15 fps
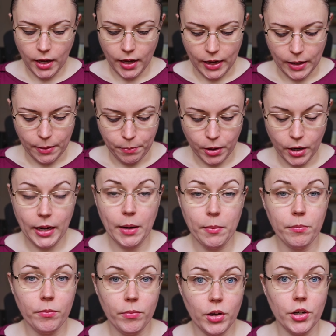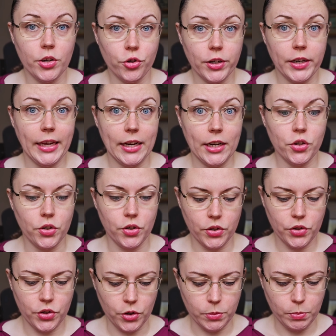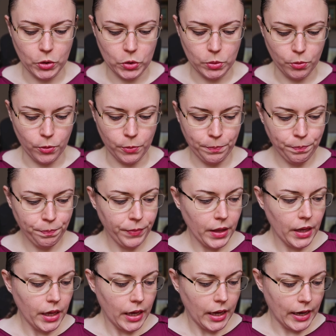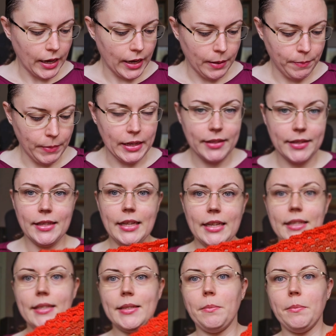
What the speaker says: but I am going to try and get it done as soon as possible. It's this